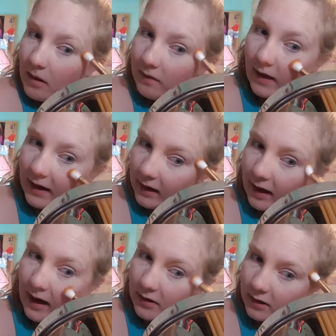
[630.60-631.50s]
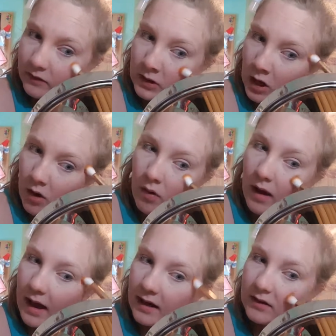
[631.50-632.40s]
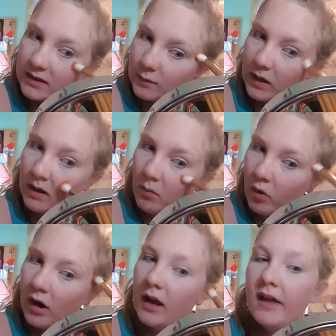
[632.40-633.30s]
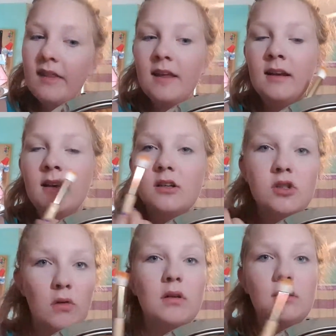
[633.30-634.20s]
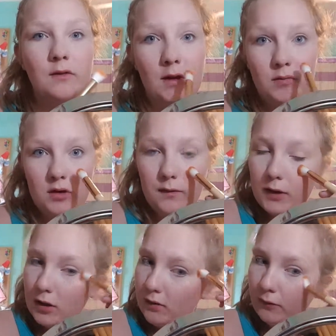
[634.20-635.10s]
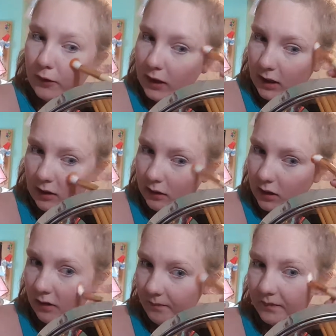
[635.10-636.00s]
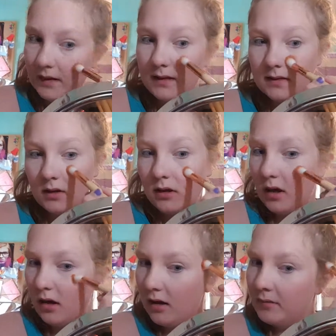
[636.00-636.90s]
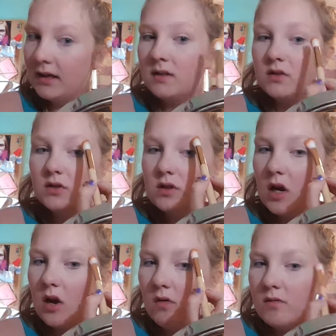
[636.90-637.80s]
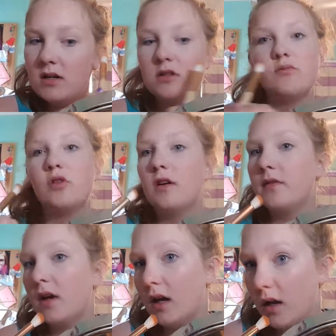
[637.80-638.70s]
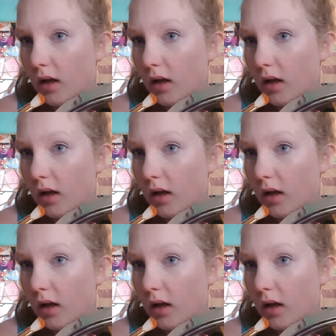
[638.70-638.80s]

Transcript: Like, I don't even know how to explain it more than don't use a fan brush for your freaking highlighter. Because, girl, I'm getting so much more of a